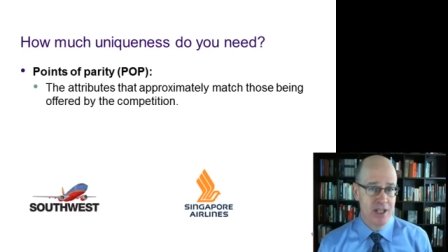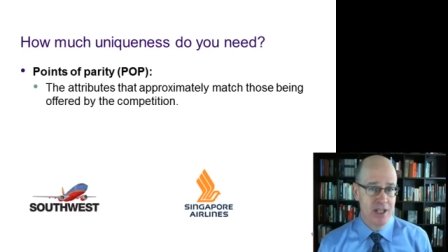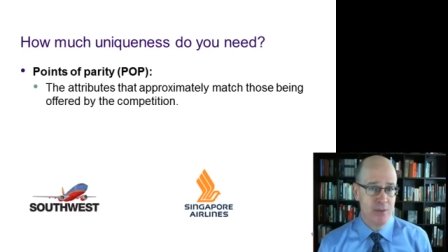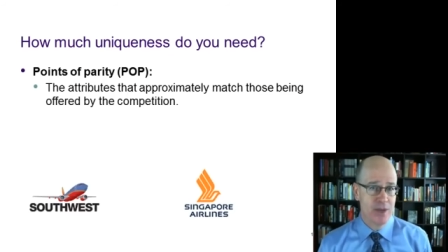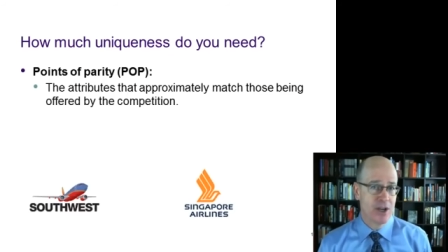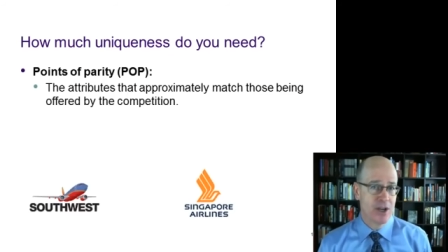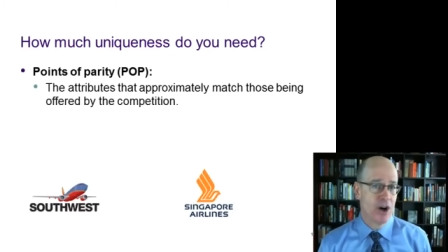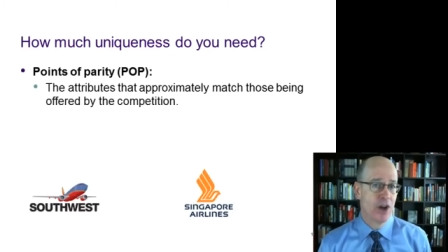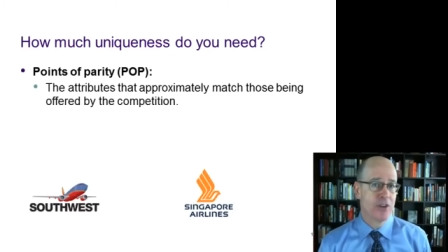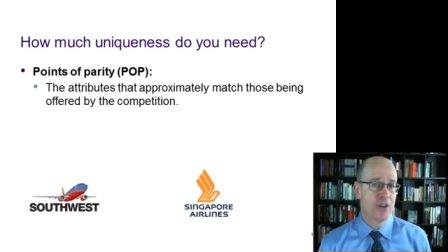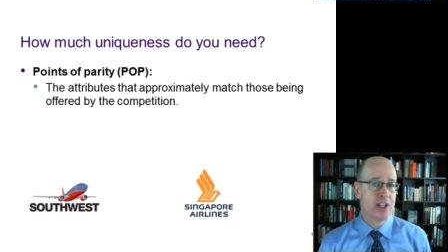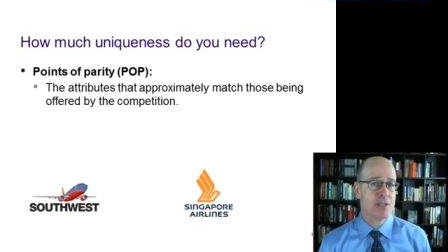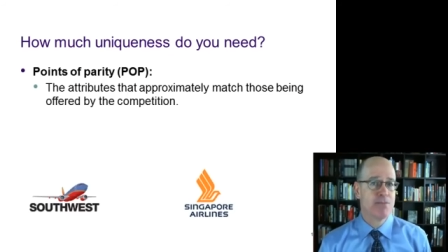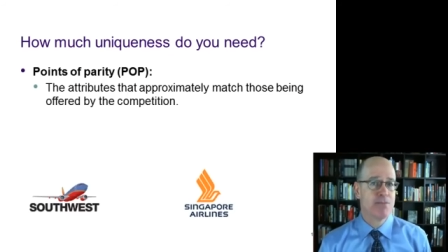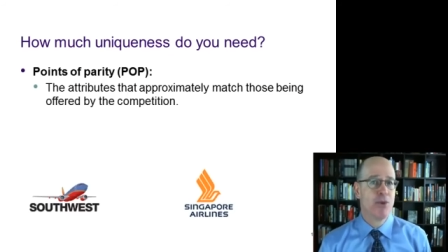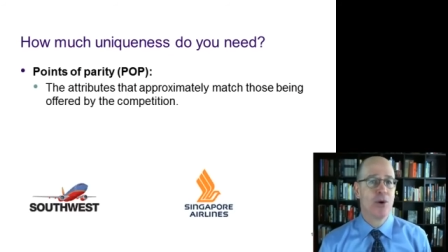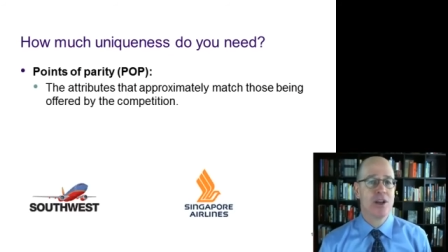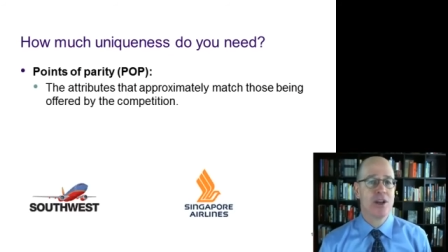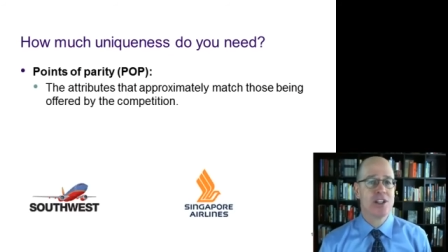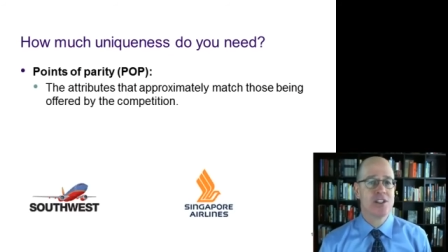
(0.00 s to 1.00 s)
We call these
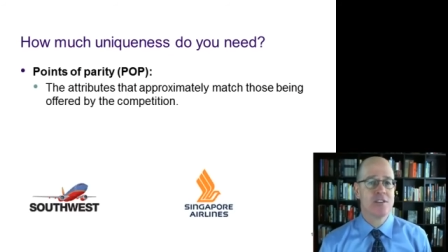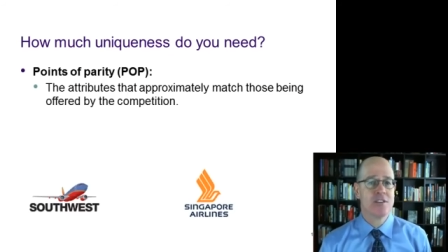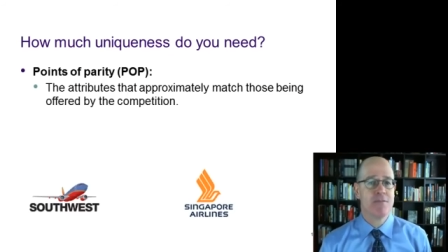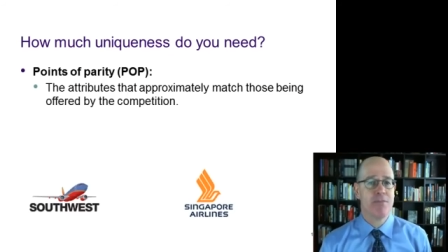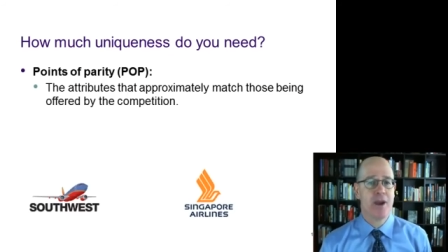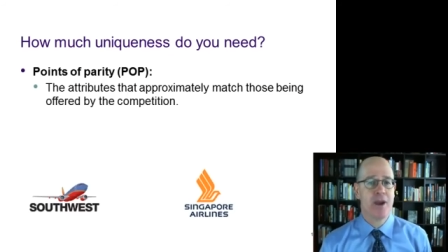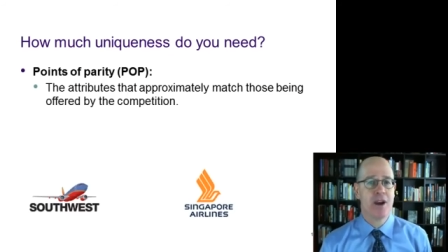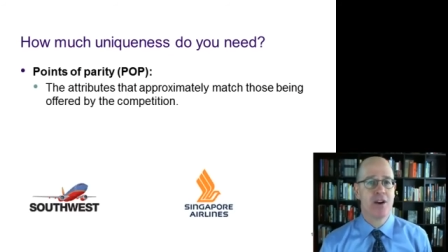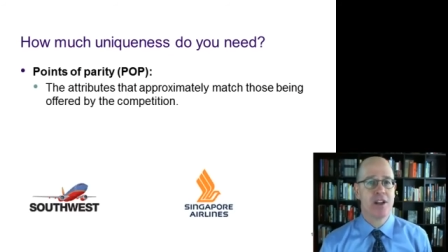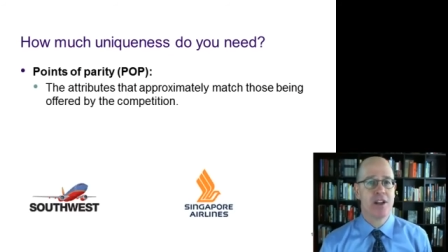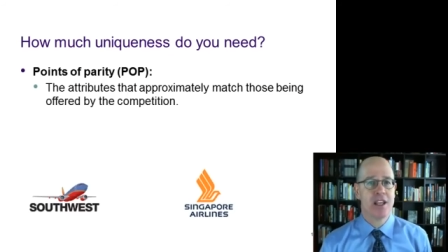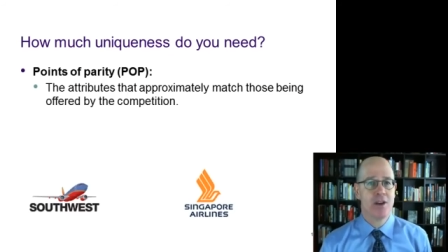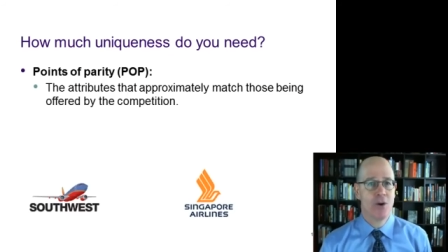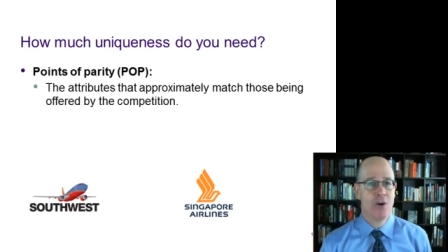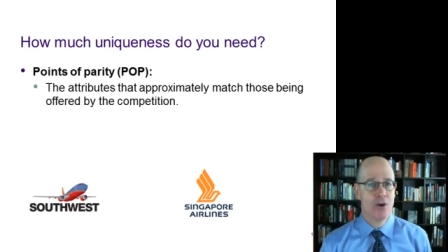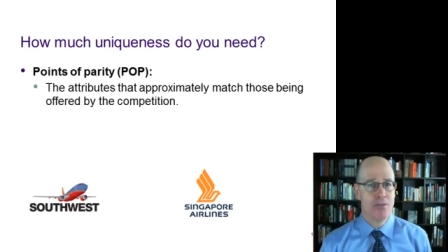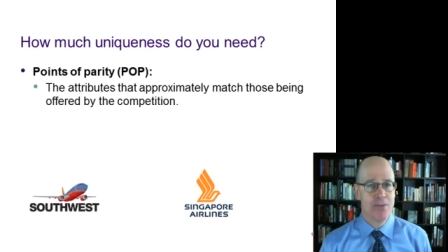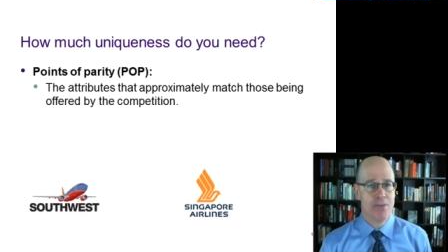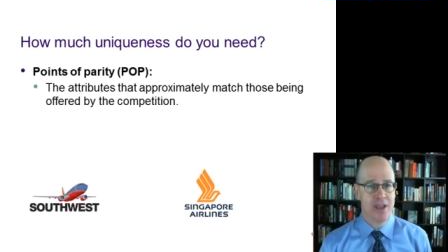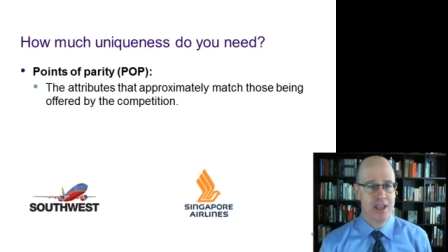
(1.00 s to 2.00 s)
points of parity,
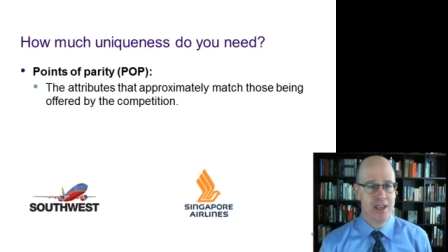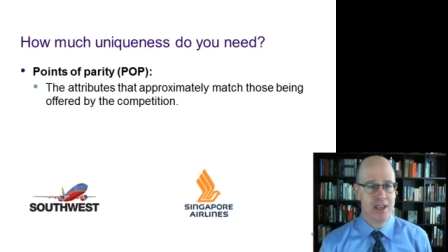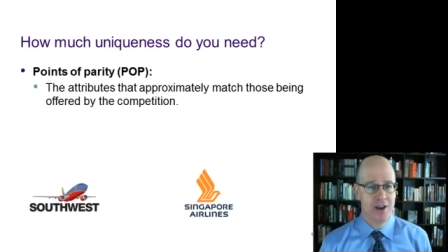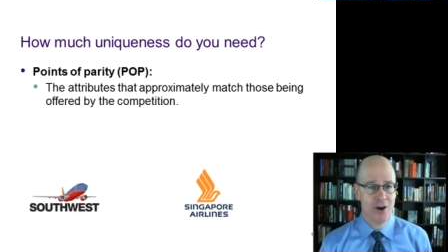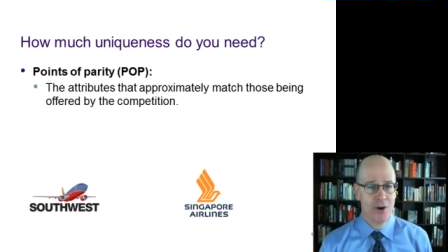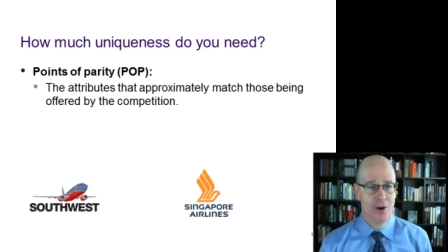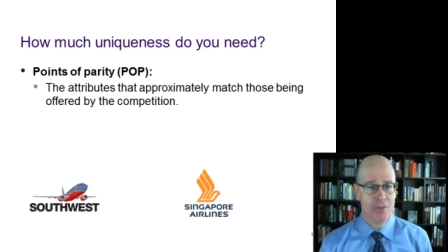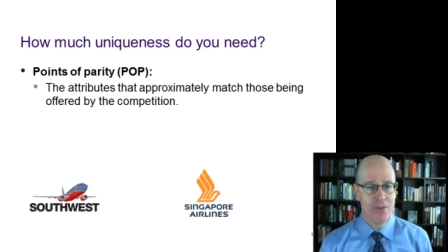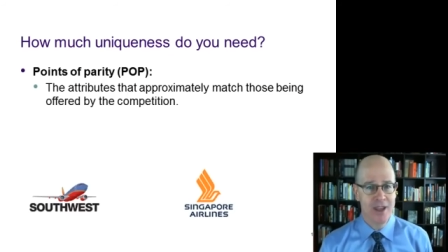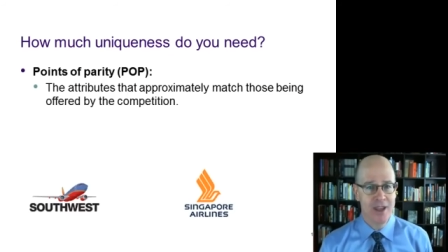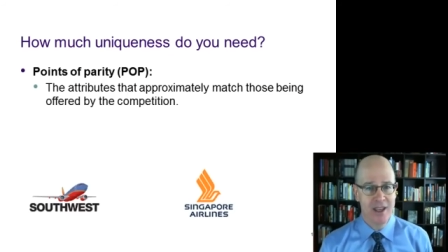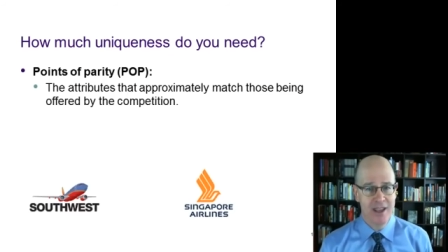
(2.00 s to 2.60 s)
or POP.